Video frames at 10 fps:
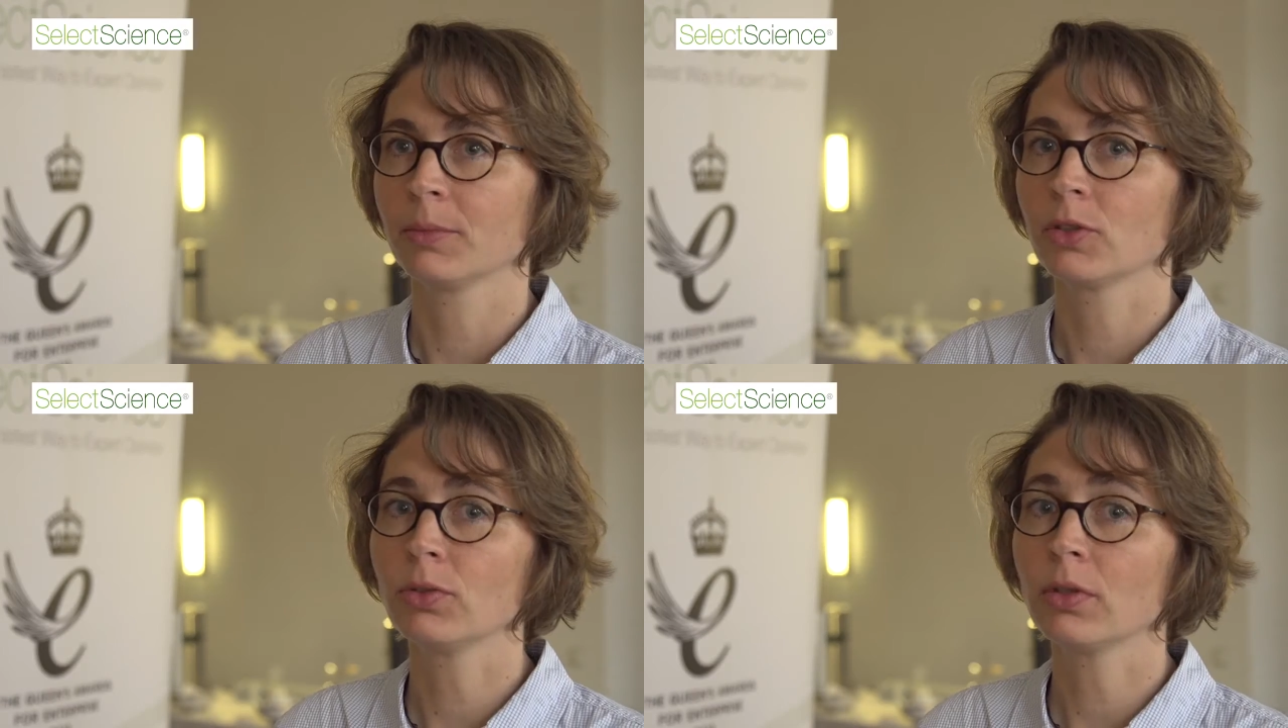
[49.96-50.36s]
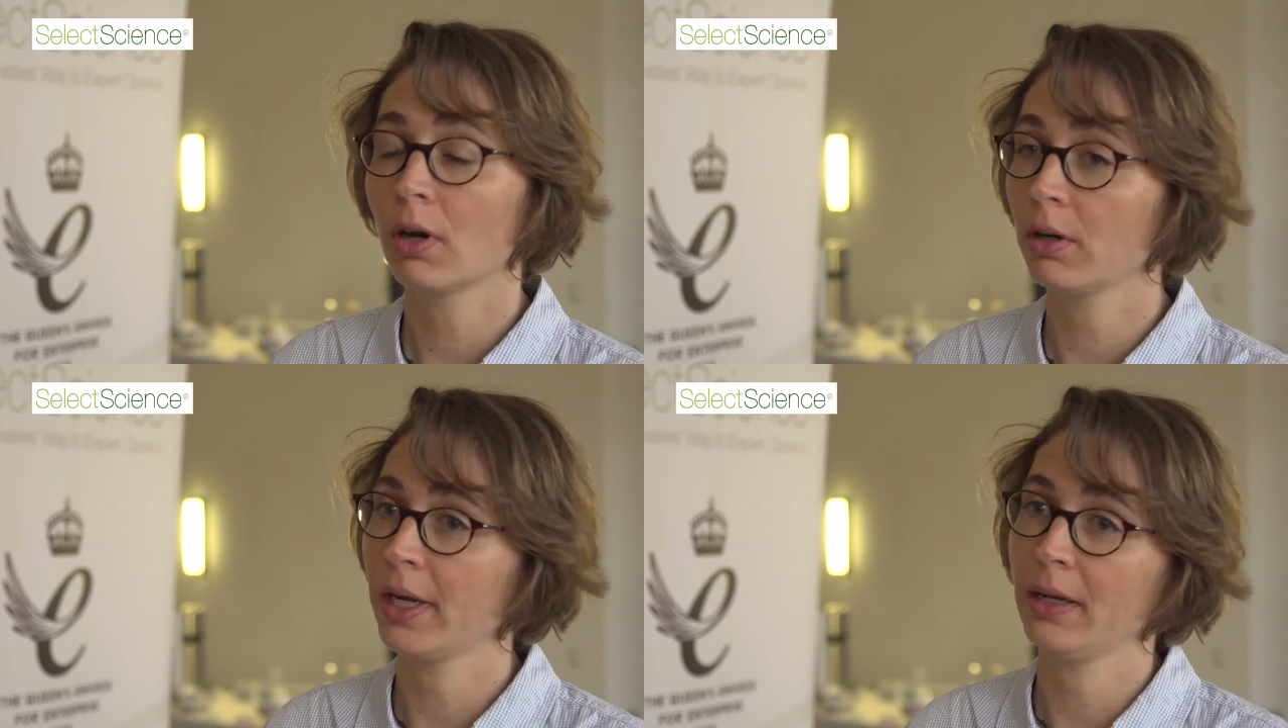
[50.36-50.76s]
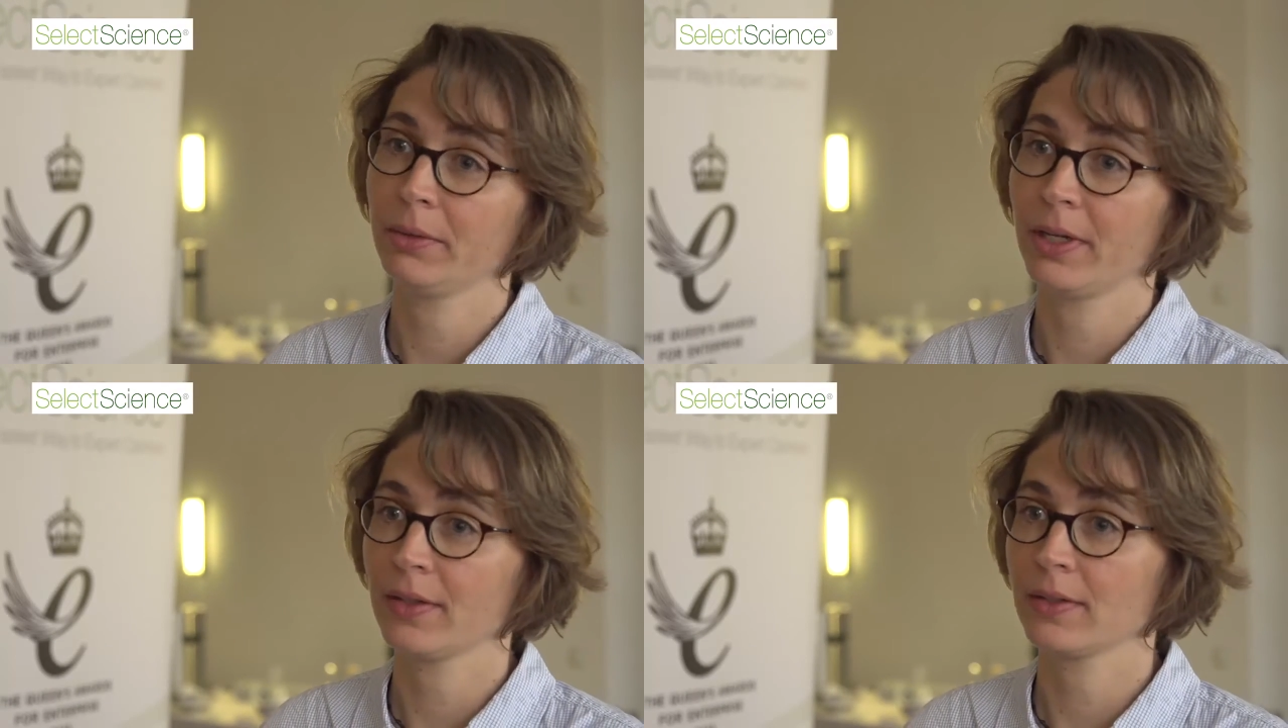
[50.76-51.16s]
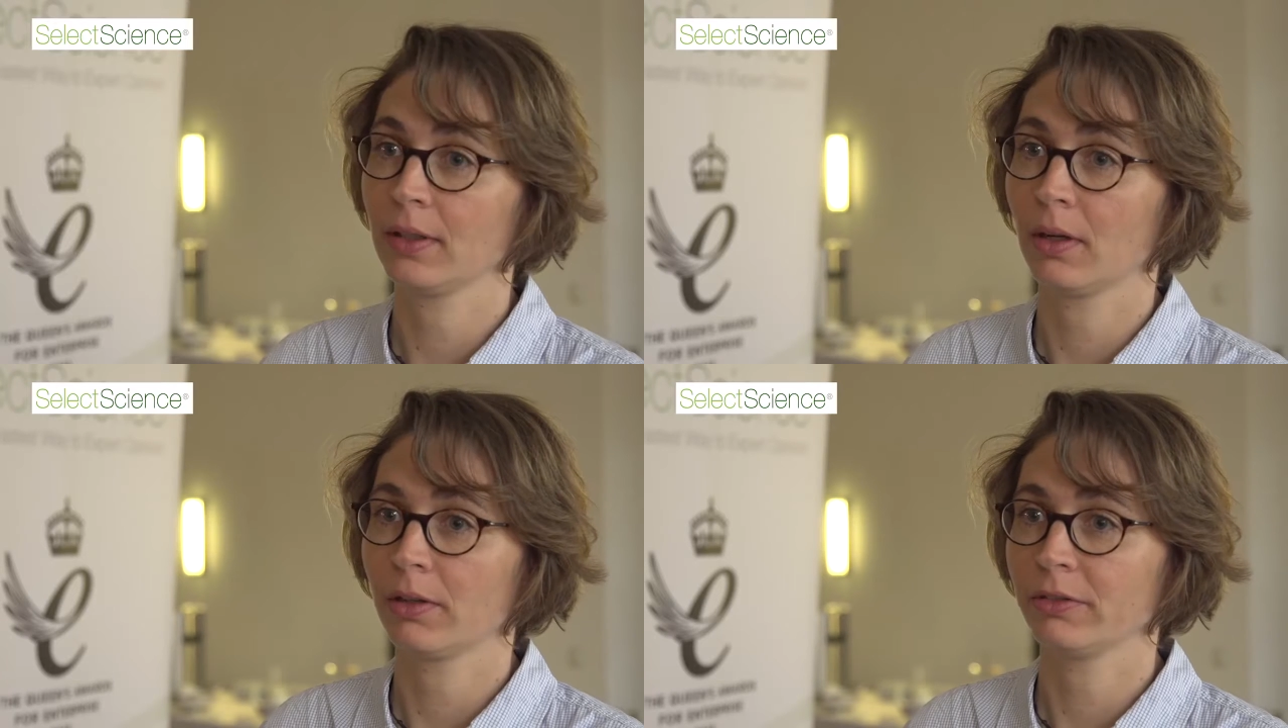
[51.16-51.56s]
two core areas
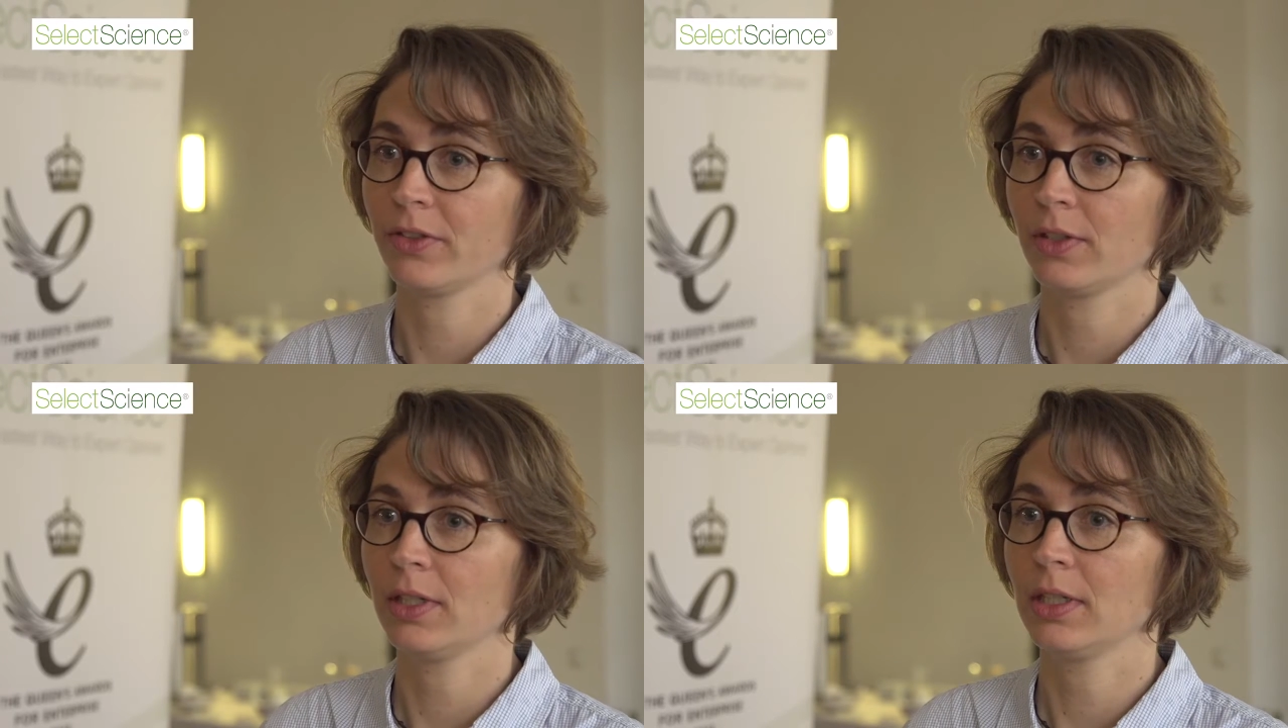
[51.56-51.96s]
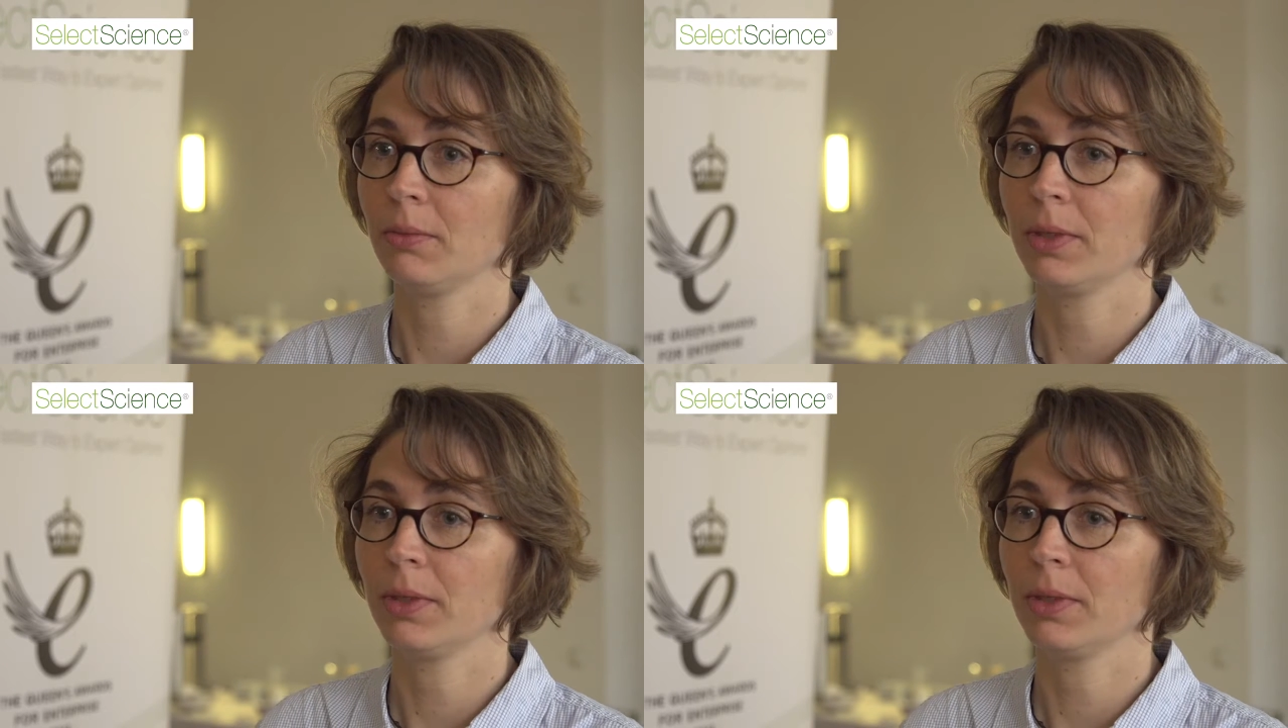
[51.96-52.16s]
in our facility.